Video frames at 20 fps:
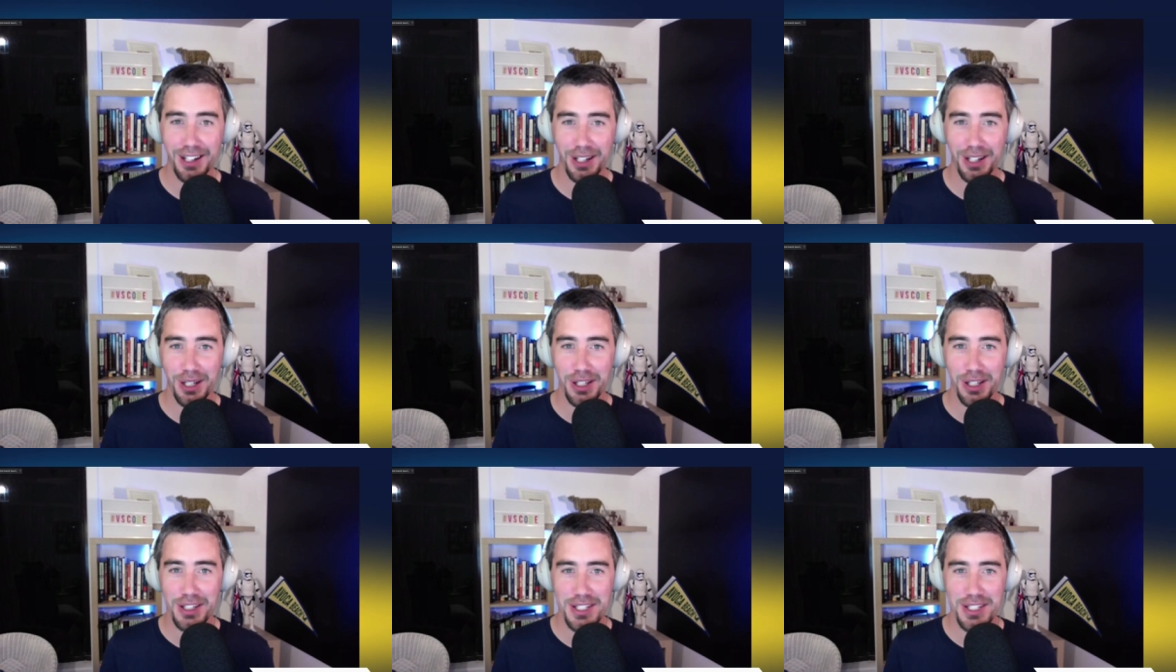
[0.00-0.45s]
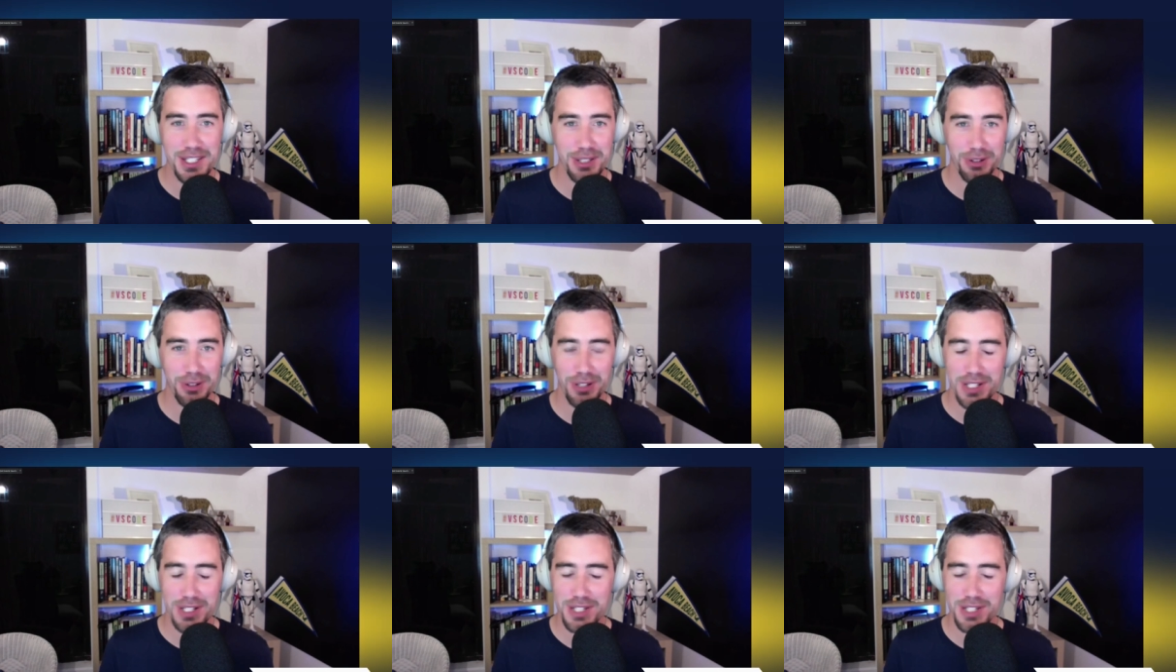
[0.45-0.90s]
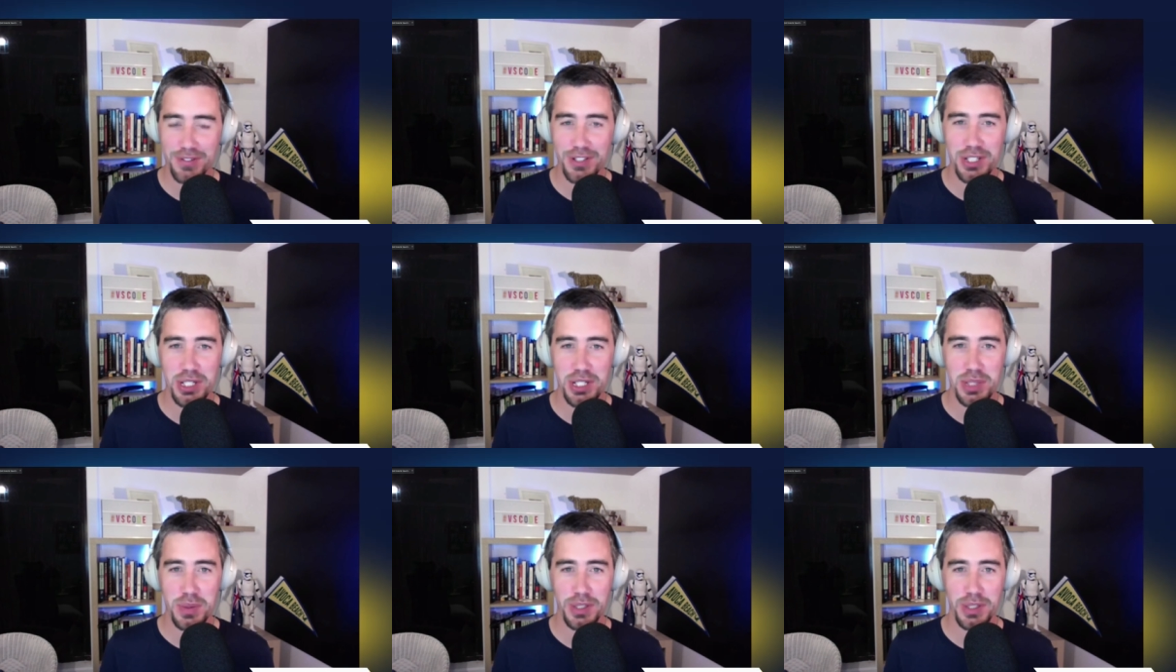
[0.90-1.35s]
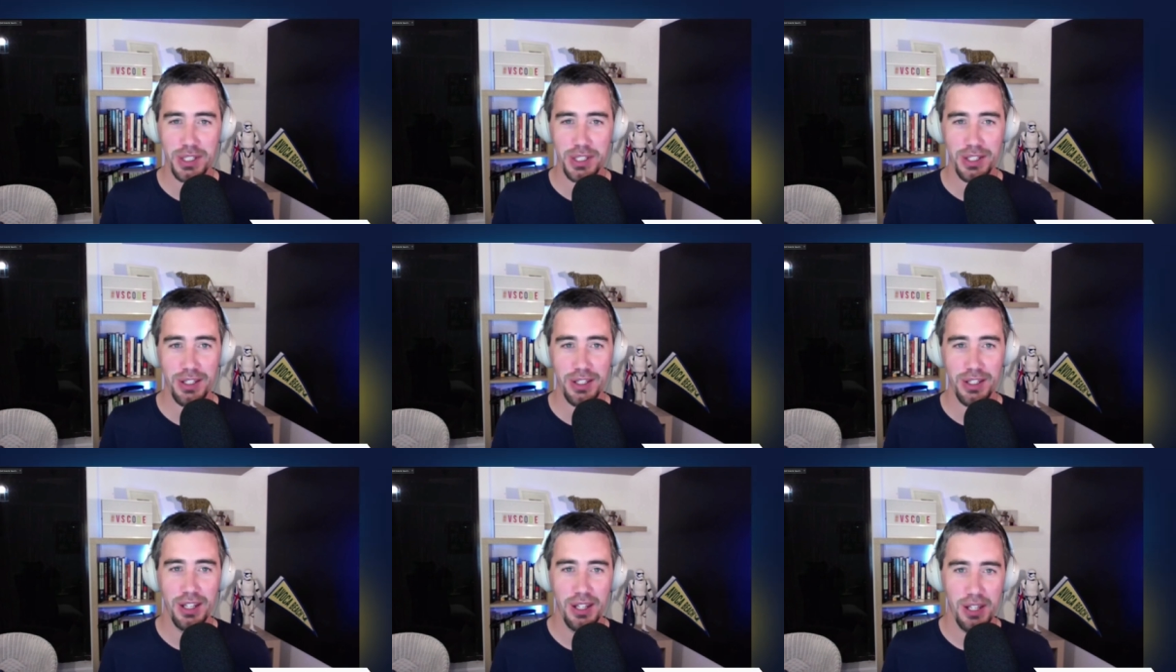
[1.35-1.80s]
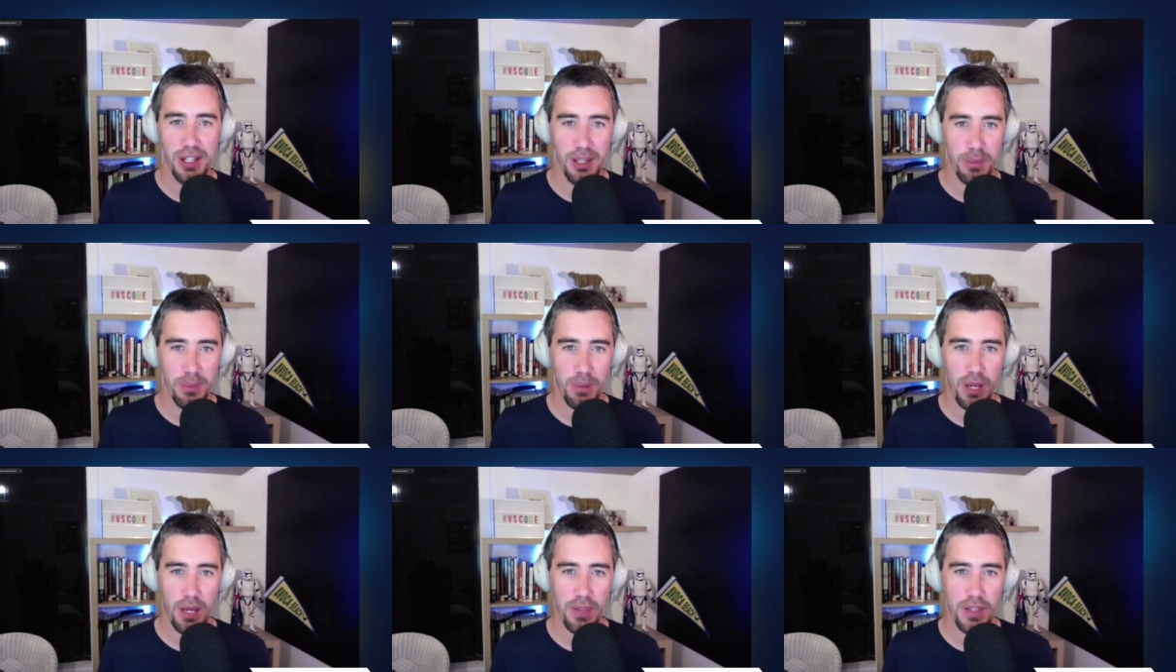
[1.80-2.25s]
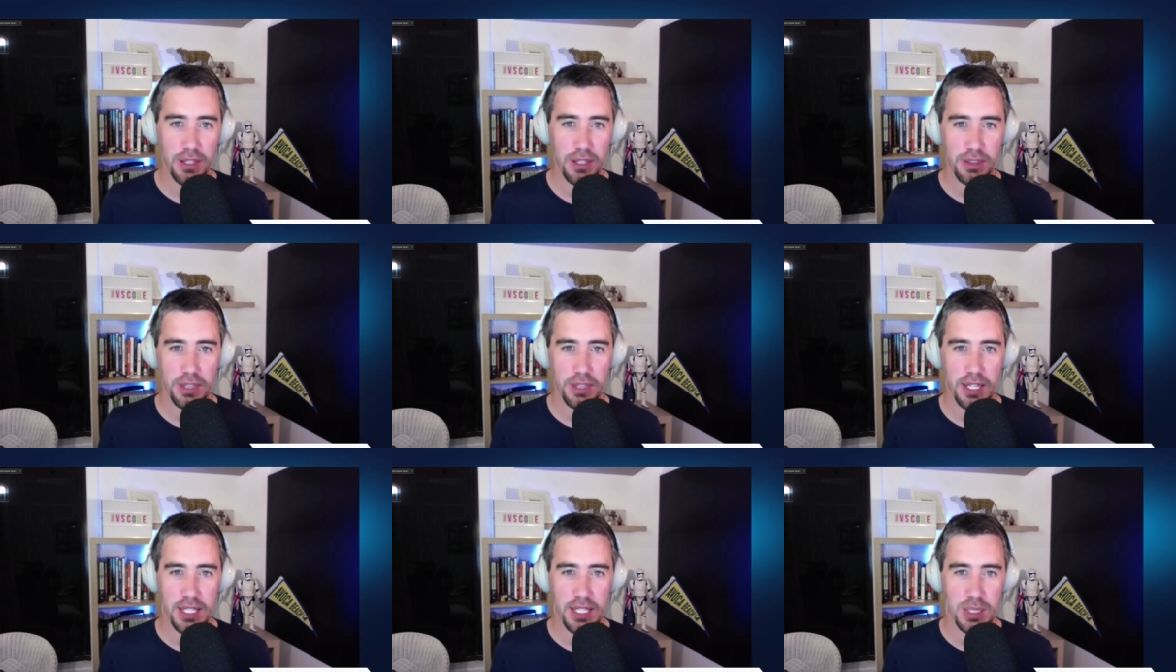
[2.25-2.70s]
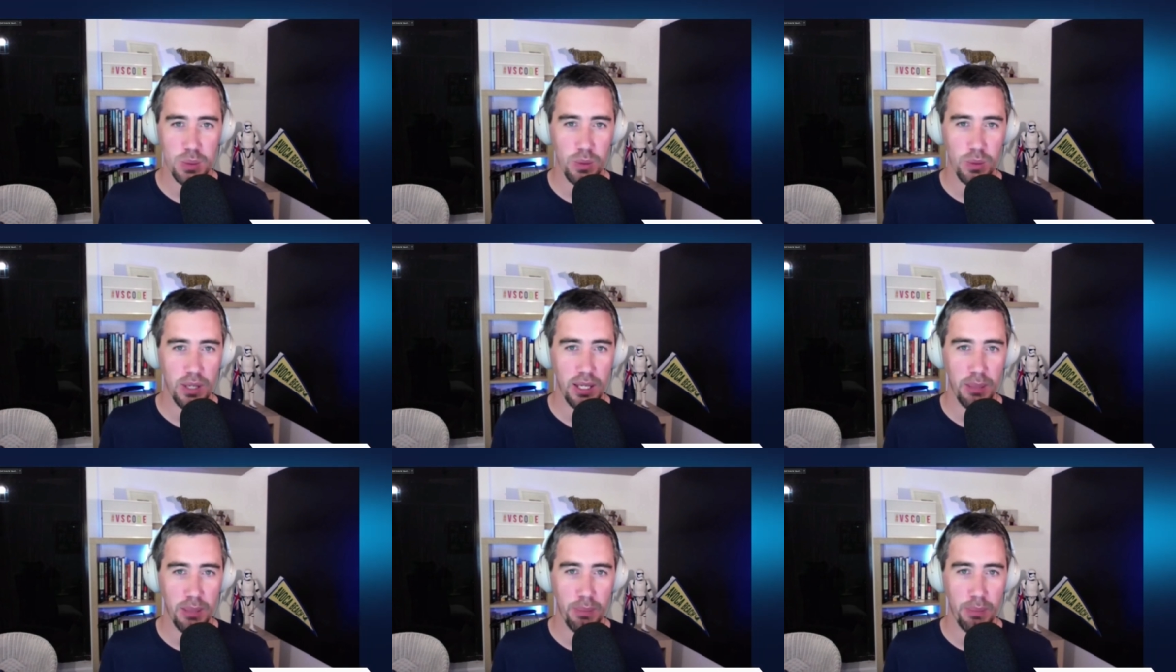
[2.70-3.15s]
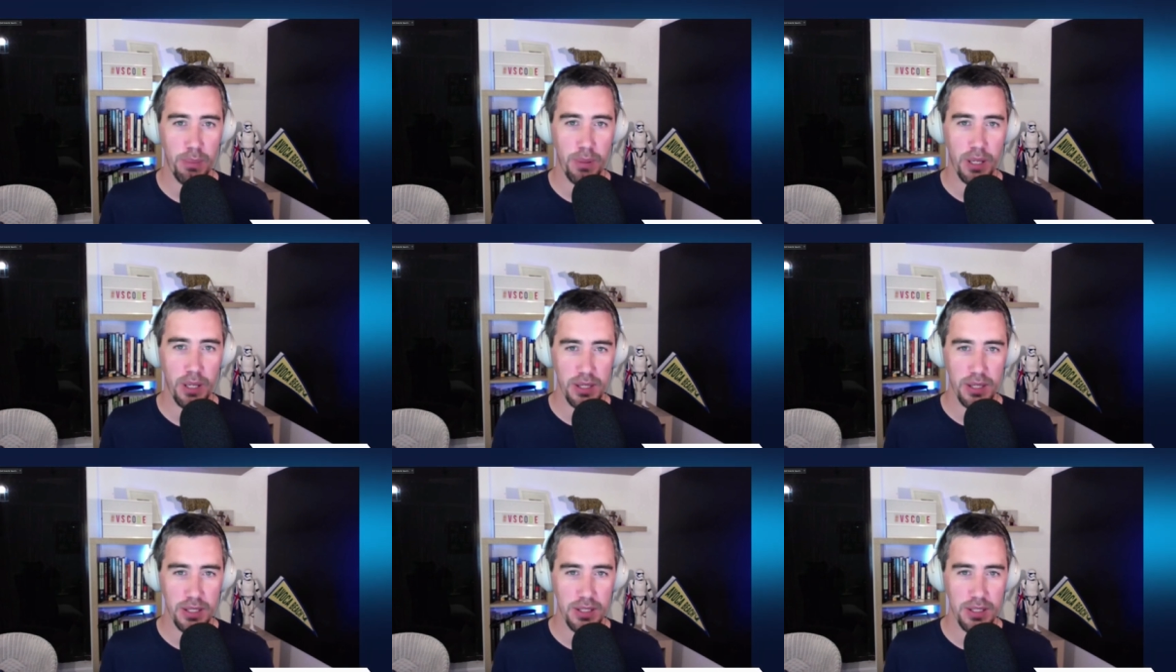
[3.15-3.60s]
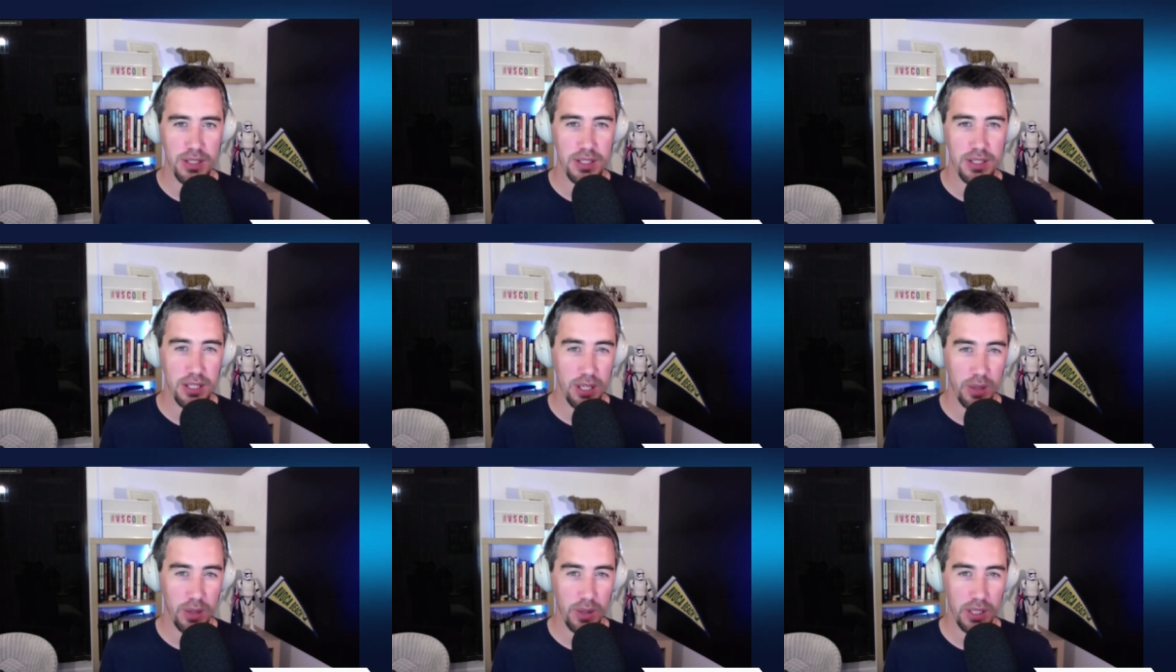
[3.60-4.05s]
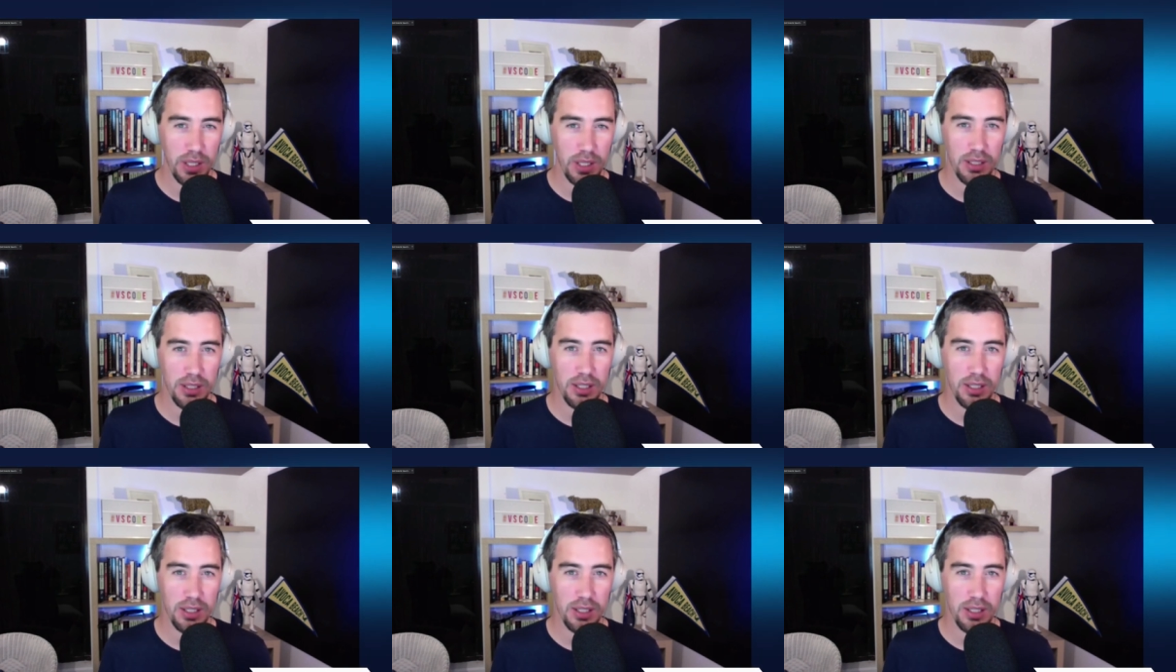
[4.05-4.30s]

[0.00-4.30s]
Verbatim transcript: Uh, there's still lots of issues with it, but I think that is where Python is going: